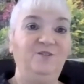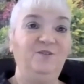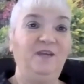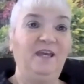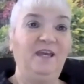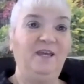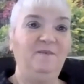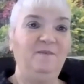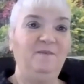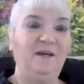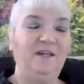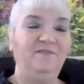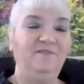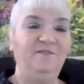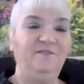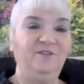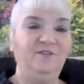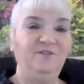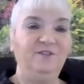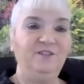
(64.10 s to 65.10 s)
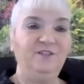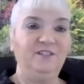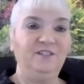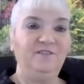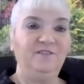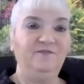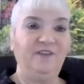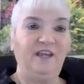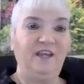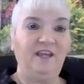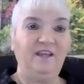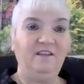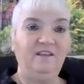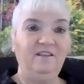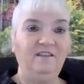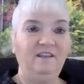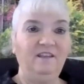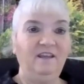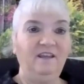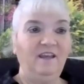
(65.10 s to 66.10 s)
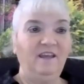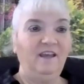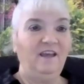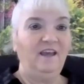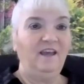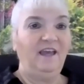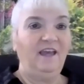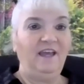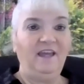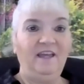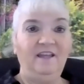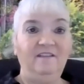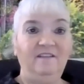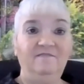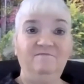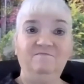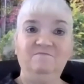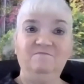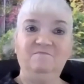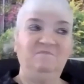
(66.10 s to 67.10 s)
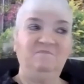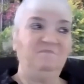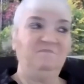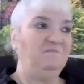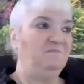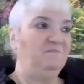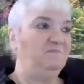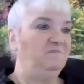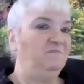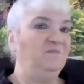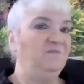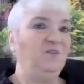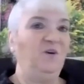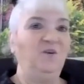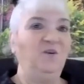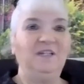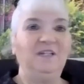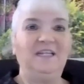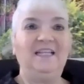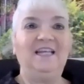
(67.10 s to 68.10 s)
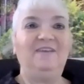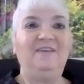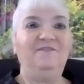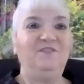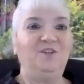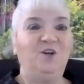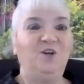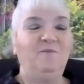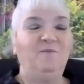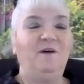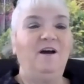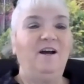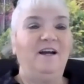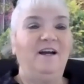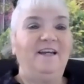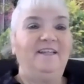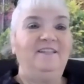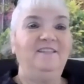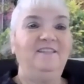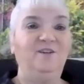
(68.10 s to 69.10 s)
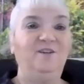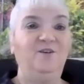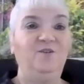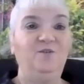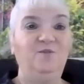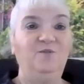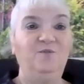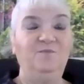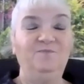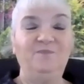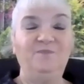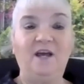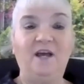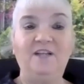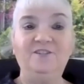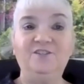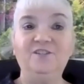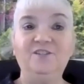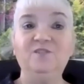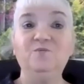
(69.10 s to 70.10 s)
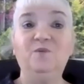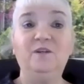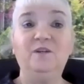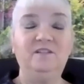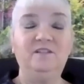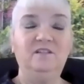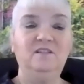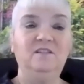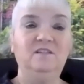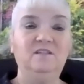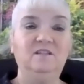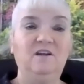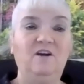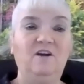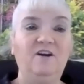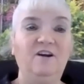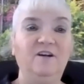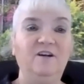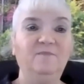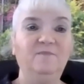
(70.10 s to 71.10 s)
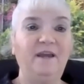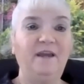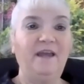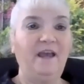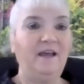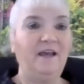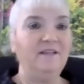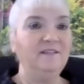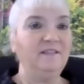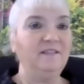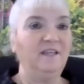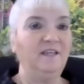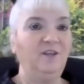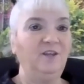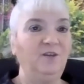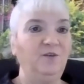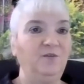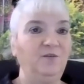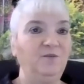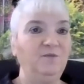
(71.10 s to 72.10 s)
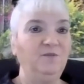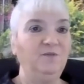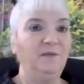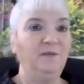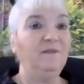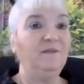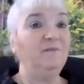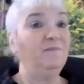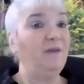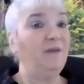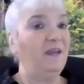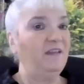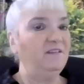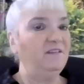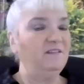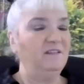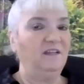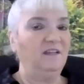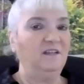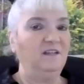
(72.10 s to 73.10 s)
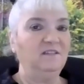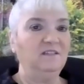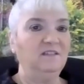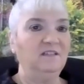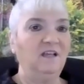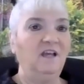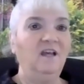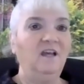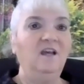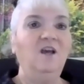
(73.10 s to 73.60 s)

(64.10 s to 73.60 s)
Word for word: you came out of the Christian faith and totally left it all behind. So I just wanted to start by asking you some of the basics.